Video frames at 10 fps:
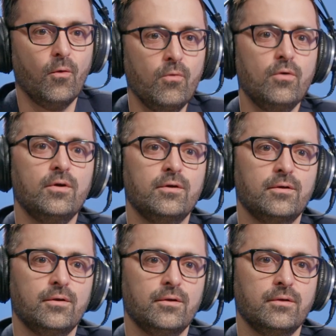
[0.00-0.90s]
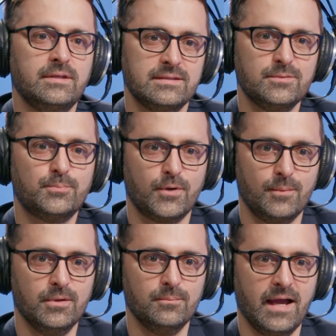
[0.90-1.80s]
or does the
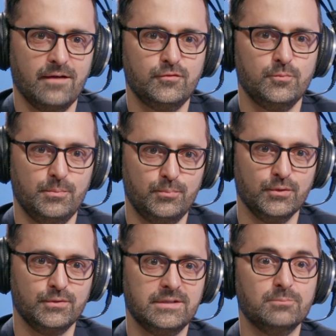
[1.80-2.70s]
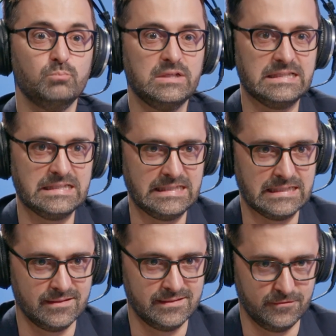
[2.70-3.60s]
problem have to be put completely
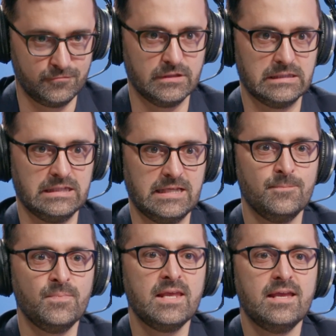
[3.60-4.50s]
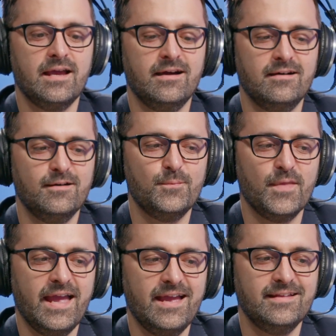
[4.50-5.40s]
differently?
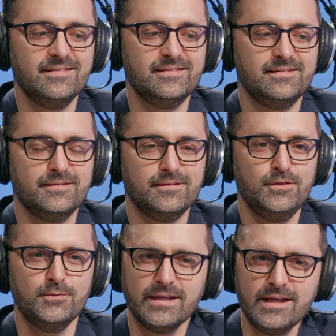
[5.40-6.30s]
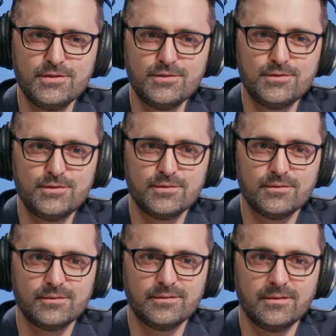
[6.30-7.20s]
And you engage
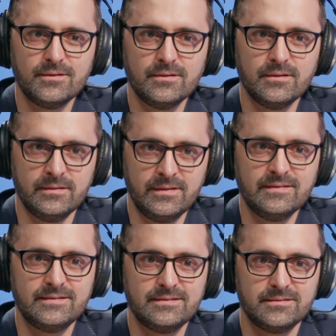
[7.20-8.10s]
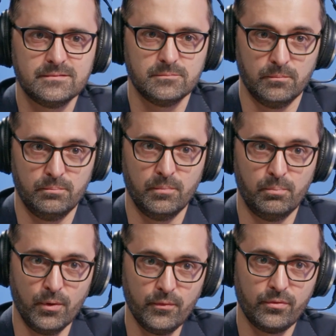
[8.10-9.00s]
this,
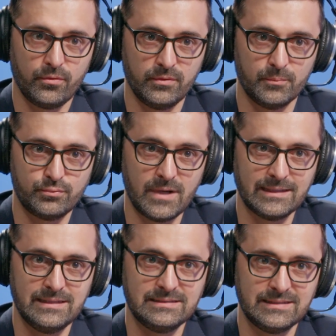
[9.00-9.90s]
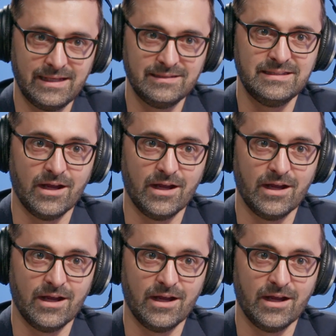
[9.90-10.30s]
both the practice and the